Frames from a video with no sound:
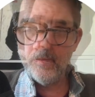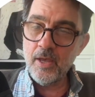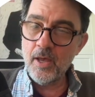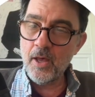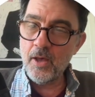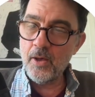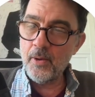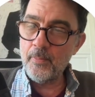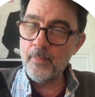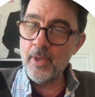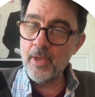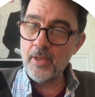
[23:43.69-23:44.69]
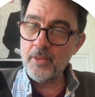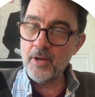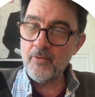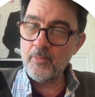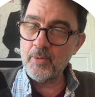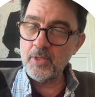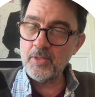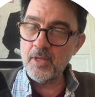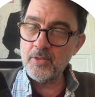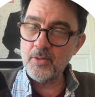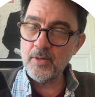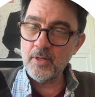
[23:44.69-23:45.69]
And then I have a place to
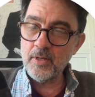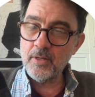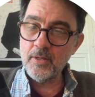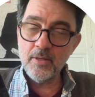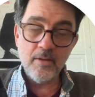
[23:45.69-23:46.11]
enter a